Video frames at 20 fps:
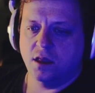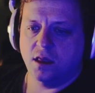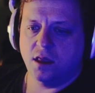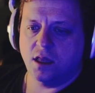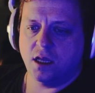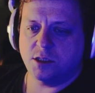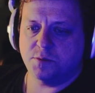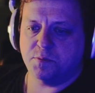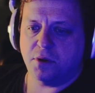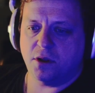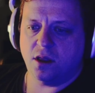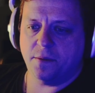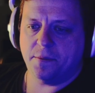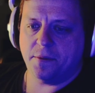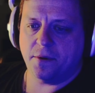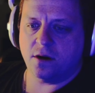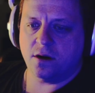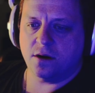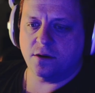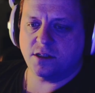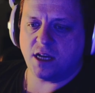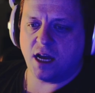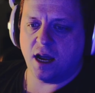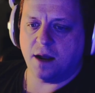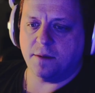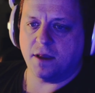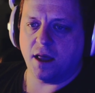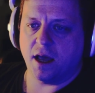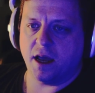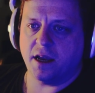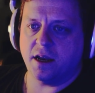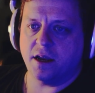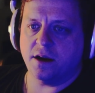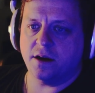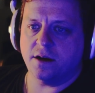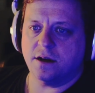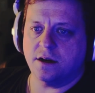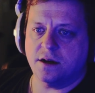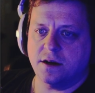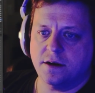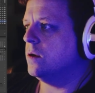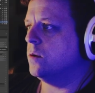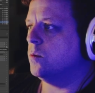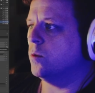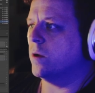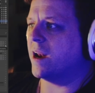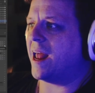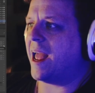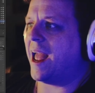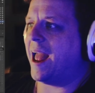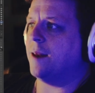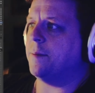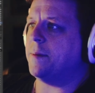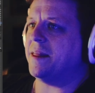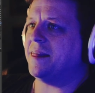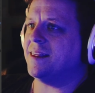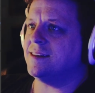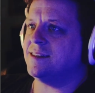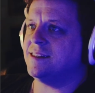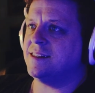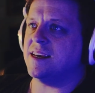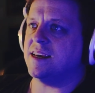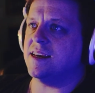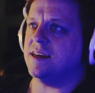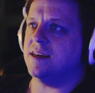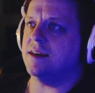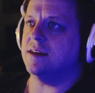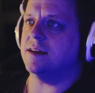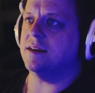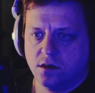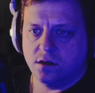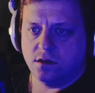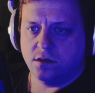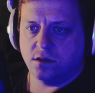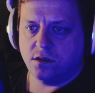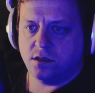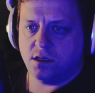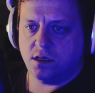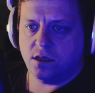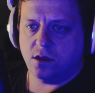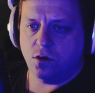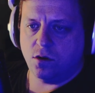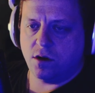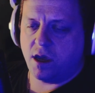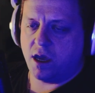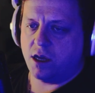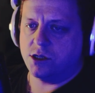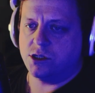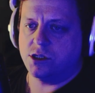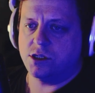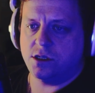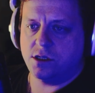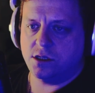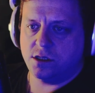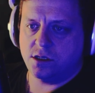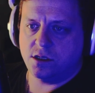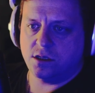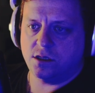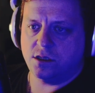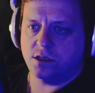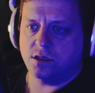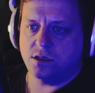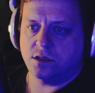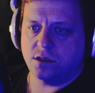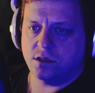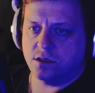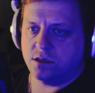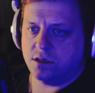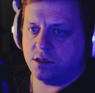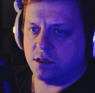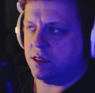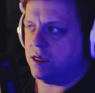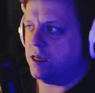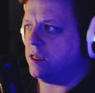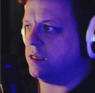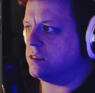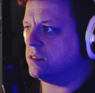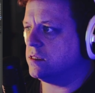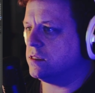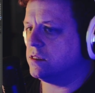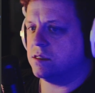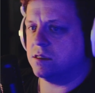Let's pull up our timeline here. We're gonna animate the Z. Z locations, delete.